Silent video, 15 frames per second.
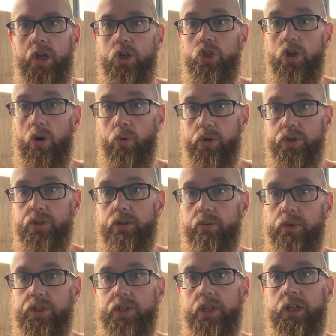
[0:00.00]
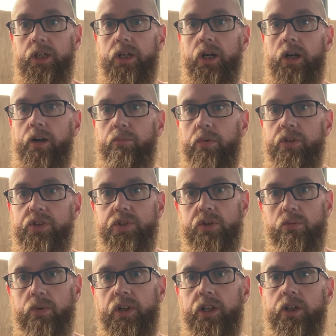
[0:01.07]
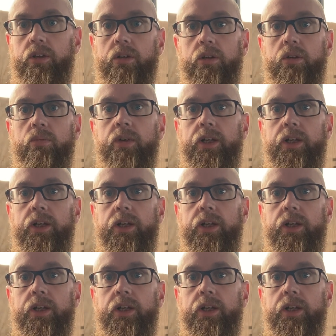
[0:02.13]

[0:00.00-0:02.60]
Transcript: shoulders that we see, but this is a really good,